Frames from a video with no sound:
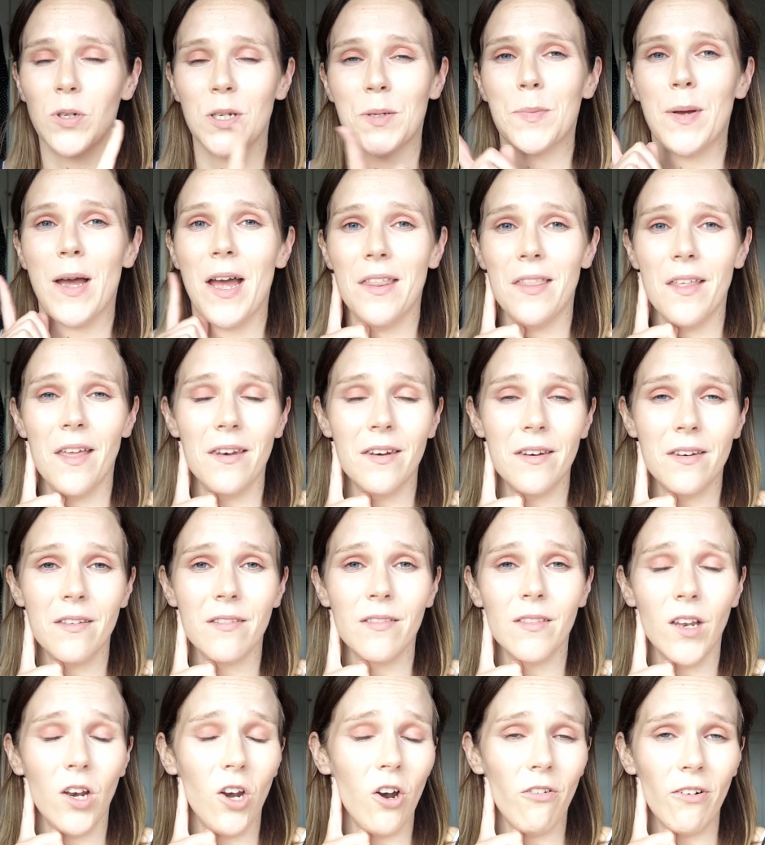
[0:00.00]
one's better than
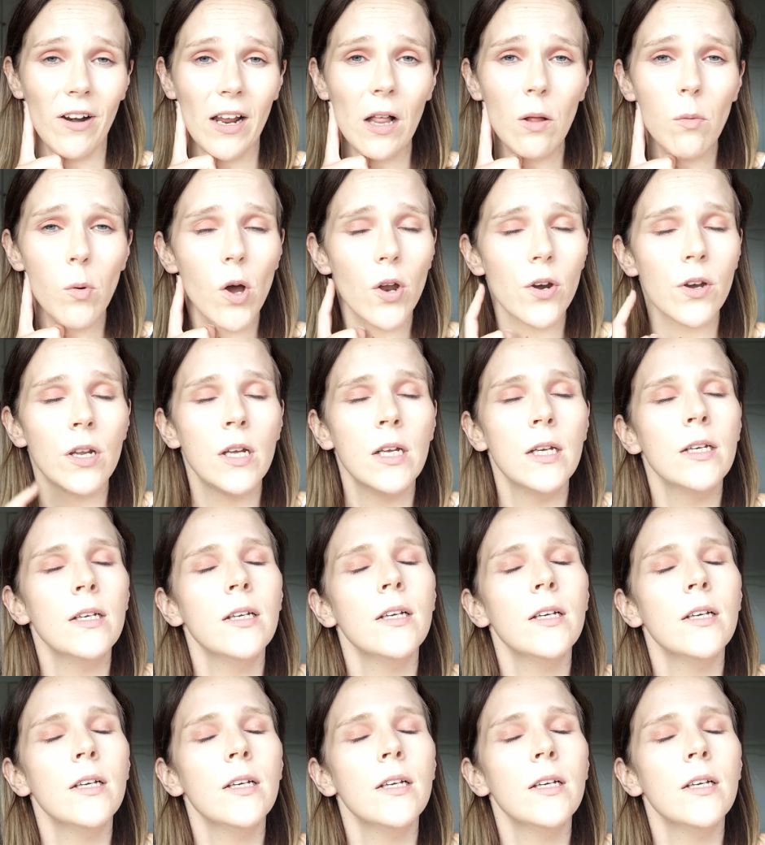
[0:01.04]
the L'Oreal one.